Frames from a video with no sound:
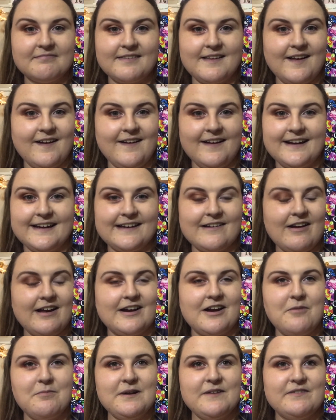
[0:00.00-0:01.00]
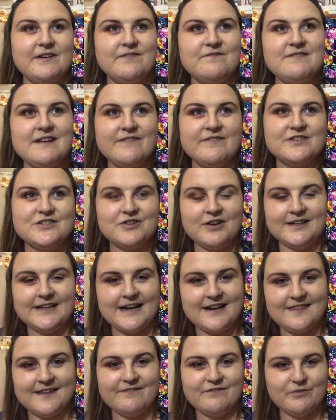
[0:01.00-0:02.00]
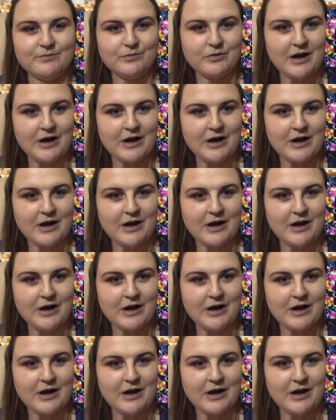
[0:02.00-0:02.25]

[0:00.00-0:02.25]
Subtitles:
Like, I can't believe I've never tried anything from